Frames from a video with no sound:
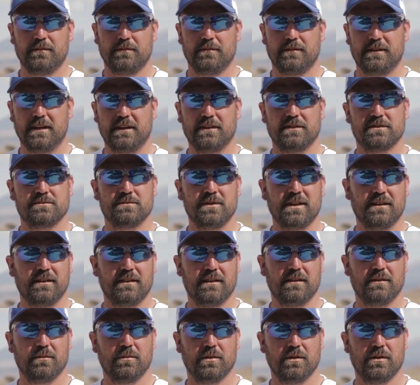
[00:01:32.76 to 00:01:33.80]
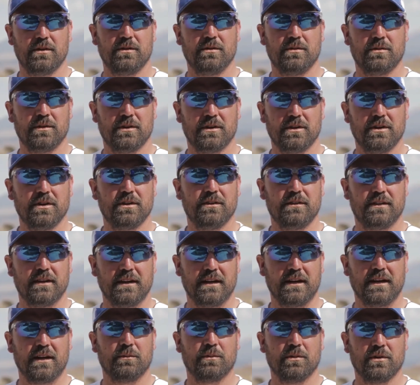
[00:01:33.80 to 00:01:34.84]
tells me that we're doing a good
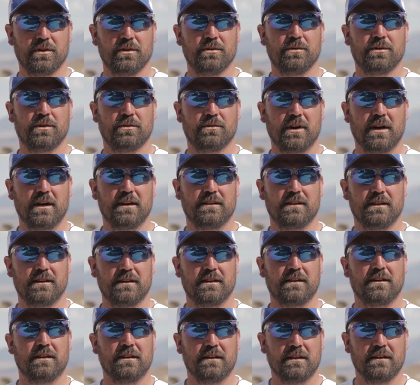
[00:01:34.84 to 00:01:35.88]
thing and we're doing the right thing.